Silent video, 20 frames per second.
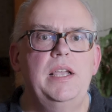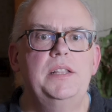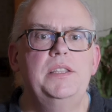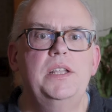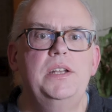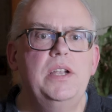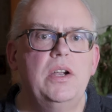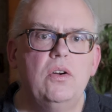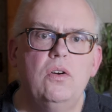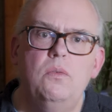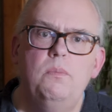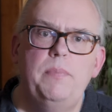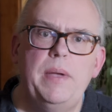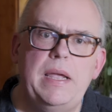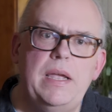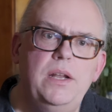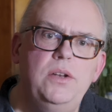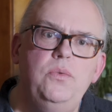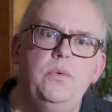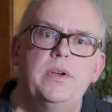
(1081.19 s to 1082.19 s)
and the narrow
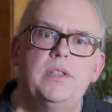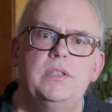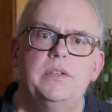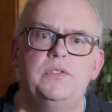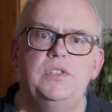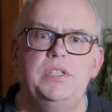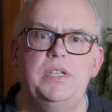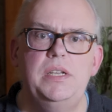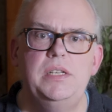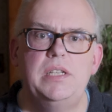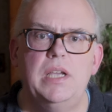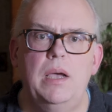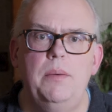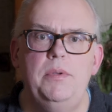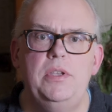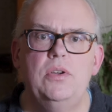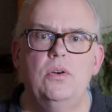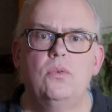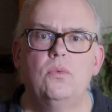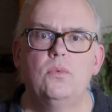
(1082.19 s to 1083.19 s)
bandwidth of
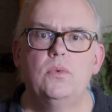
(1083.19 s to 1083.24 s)
CW